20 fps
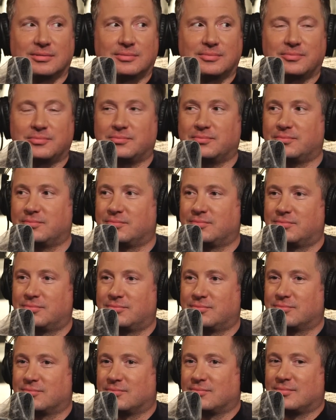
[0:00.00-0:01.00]
what
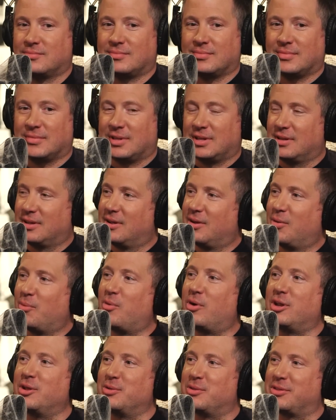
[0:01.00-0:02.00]

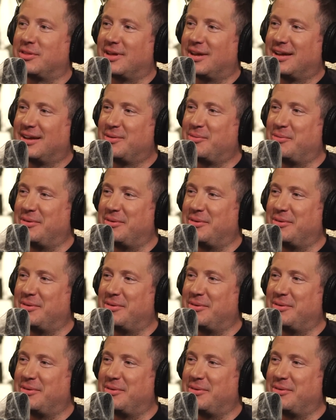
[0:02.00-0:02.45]
do you he looked too